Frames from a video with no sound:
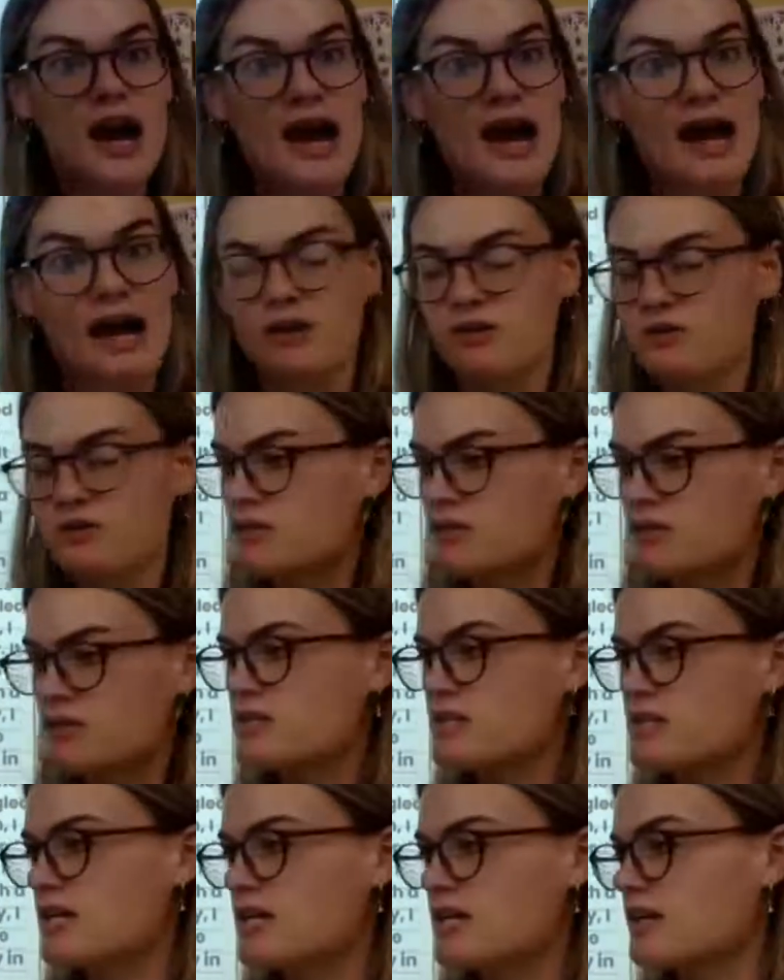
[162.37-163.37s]
how to
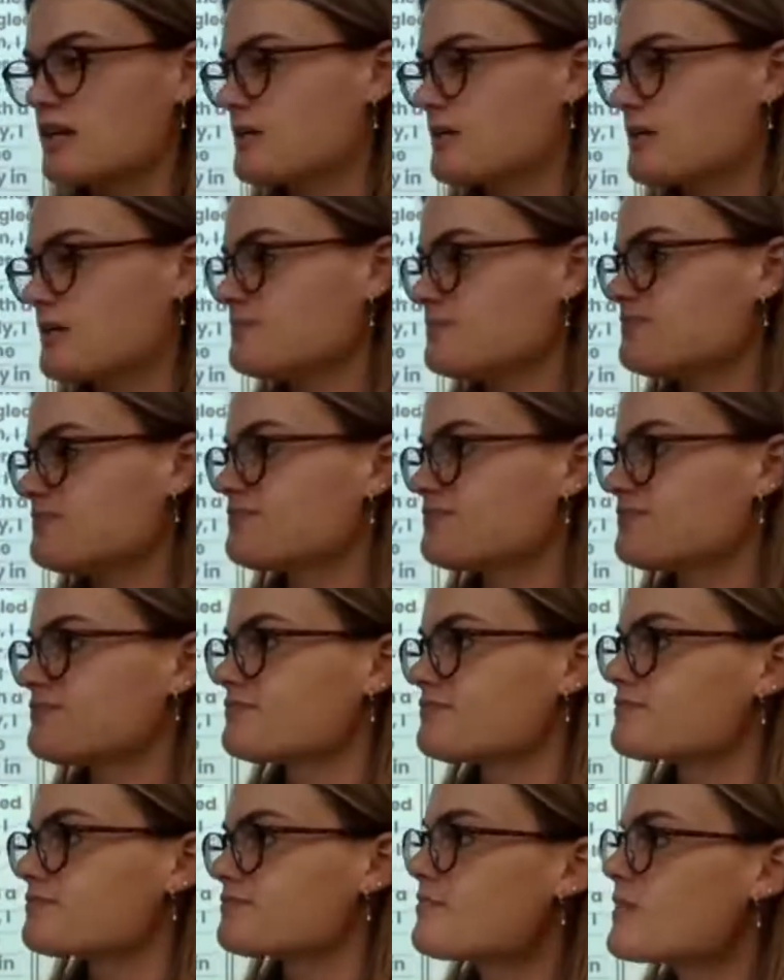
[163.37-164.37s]
dig.
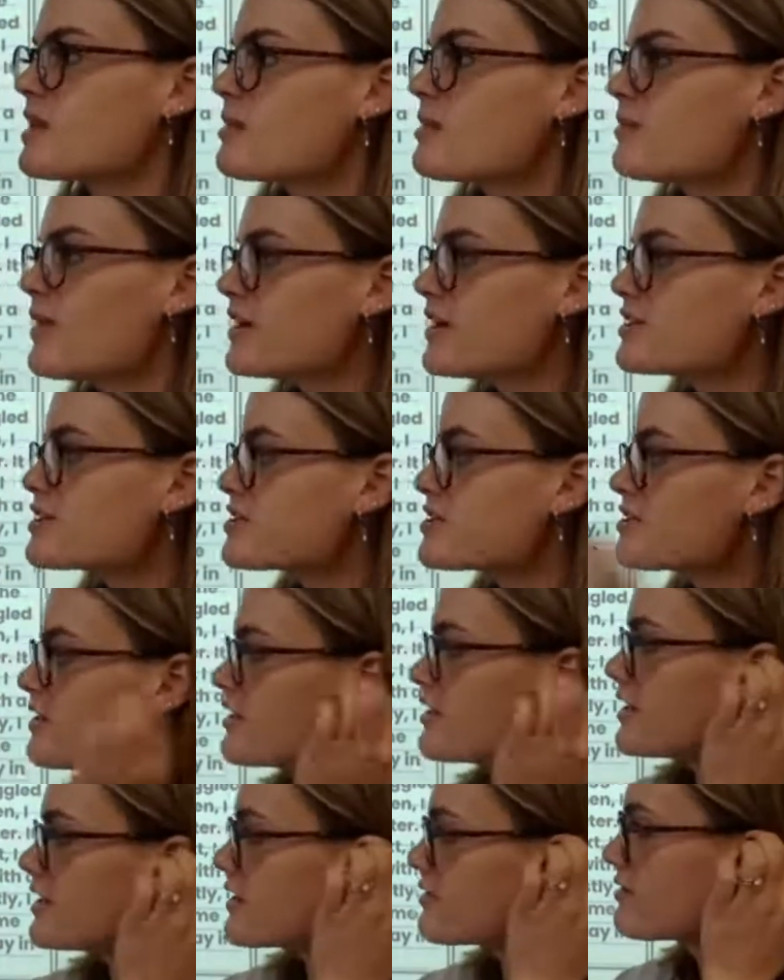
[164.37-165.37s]
March
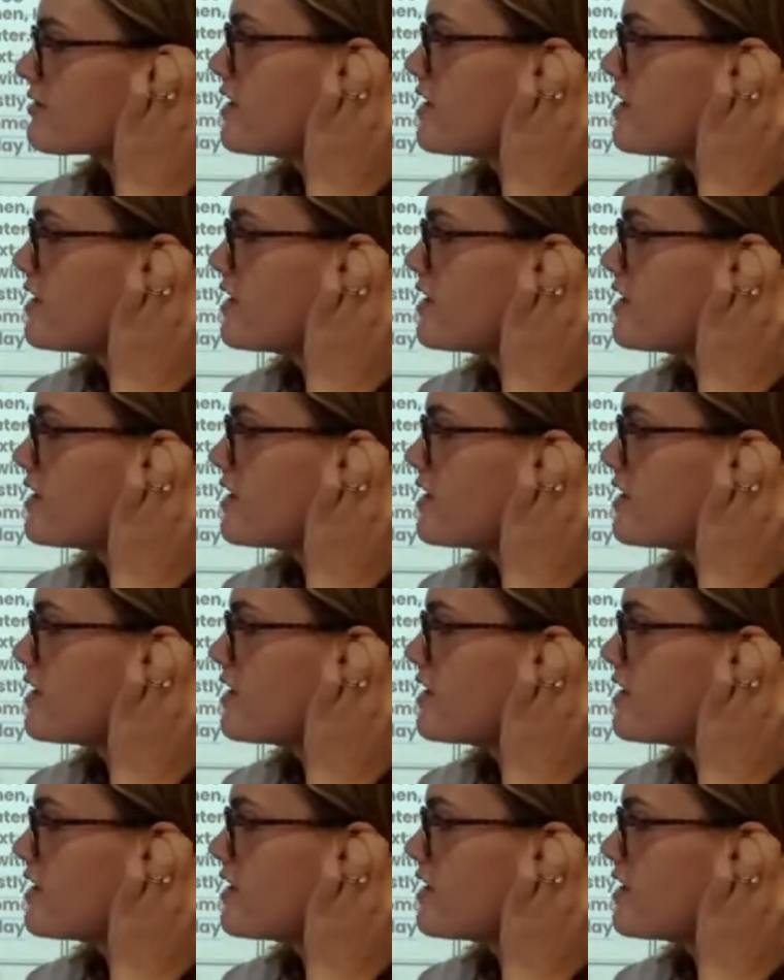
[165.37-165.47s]
30th.